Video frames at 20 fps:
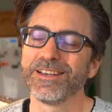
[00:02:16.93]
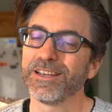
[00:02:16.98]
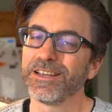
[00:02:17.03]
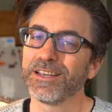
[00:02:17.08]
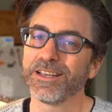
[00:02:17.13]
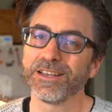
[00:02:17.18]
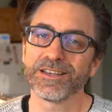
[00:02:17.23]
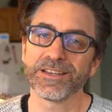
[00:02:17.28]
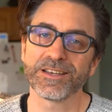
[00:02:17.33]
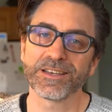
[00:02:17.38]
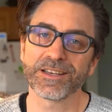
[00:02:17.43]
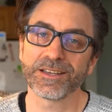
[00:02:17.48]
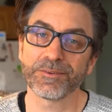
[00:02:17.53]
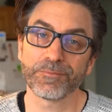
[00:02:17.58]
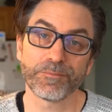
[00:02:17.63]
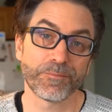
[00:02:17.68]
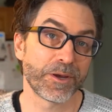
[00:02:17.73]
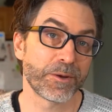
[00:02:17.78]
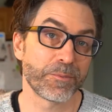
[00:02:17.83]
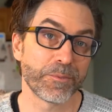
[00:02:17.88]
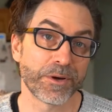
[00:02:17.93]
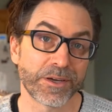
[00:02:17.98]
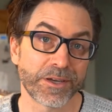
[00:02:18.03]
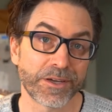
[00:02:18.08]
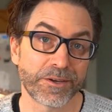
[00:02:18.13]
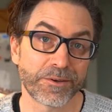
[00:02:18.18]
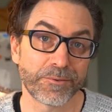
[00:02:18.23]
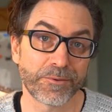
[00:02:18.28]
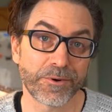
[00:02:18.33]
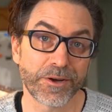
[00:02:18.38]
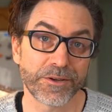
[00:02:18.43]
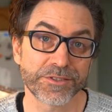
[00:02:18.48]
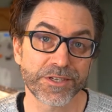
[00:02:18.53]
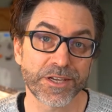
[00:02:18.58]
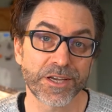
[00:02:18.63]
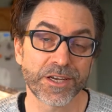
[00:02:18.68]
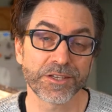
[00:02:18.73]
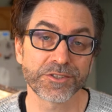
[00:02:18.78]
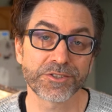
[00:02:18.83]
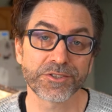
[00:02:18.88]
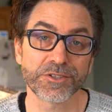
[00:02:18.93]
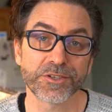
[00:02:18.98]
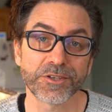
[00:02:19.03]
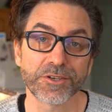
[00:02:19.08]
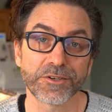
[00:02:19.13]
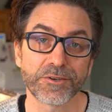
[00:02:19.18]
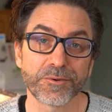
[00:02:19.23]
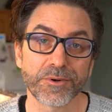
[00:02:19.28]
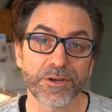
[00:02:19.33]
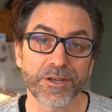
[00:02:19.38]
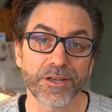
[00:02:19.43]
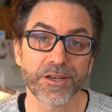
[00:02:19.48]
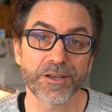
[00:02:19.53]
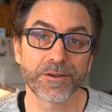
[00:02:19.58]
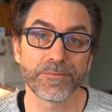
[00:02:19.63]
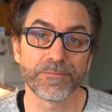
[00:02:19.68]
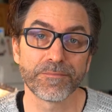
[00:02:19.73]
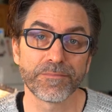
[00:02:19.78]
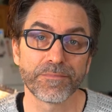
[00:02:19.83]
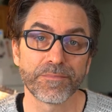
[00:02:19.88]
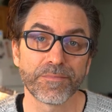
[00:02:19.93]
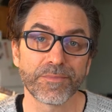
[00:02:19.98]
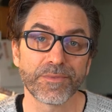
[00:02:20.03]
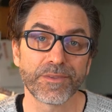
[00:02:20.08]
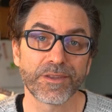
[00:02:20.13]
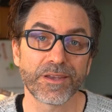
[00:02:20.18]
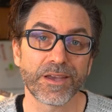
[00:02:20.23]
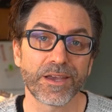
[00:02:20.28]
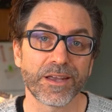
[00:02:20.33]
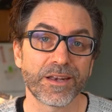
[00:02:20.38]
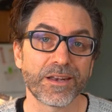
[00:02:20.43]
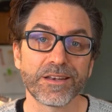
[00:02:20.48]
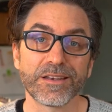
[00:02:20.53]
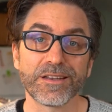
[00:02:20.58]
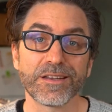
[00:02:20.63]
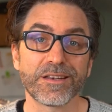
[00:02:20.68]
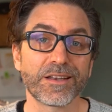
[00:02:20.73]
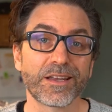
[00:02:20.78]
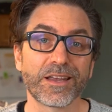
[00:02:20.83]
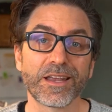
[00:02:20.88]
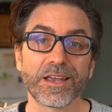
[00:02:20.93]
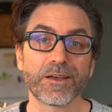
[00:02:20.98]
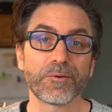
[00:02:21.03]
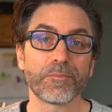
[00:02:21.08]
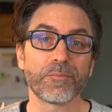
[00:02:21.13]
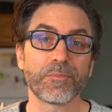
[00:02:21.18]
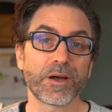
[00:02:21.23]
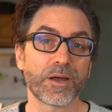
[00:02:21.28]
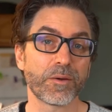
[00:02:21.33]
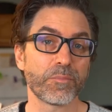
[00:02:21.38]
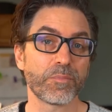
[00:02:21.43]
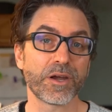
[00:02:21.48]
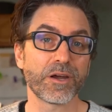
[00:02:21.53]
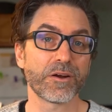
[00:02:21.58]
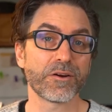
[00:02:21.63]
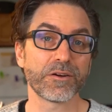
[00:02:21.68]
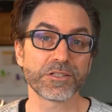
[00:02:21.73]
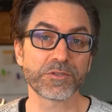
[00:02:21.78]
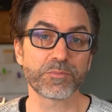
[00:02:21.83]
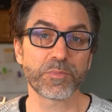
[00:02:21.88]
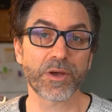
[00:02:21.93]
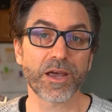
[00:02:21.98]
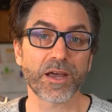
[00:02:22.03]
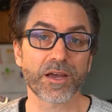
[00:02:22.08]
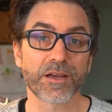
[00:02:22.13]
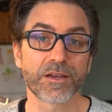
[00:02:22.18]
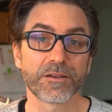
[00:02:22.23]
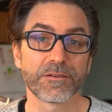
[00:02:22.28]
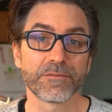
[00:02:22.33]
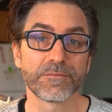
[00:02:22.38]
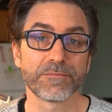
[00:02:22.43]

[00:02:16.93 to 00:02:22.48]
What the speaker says: it didn't make my wife's cancer go away, and it didn't get my parents back.